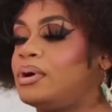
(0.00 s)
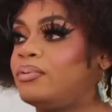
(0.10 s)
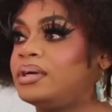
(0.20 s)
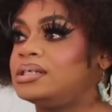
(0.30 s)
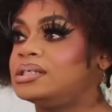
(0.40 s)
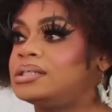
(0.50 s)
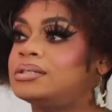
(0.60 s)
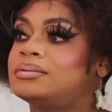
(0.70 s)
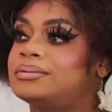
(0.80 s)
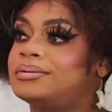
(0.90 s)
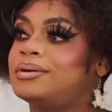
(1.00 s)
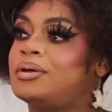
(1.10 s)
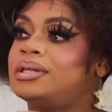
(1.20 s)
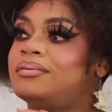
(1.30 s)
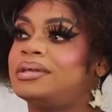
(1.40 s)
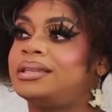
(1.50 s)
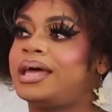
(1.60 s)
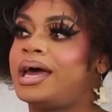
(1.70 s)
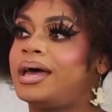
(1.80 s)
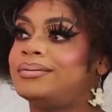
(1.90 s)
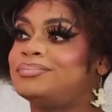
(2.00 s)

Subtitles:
but we just don't leave it at that.